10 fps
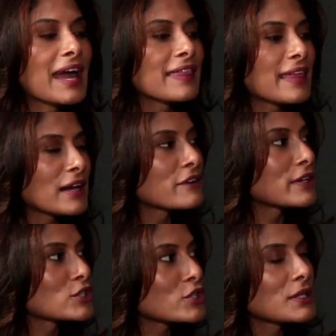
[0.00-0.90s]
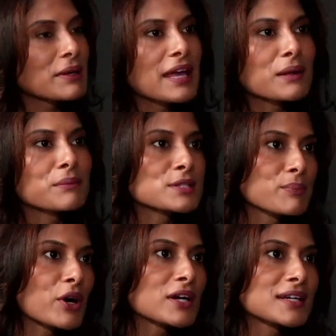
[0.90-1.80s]
And that eventually became this
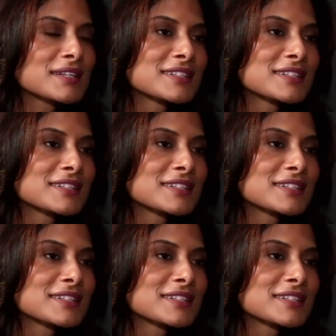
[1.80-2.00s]
book.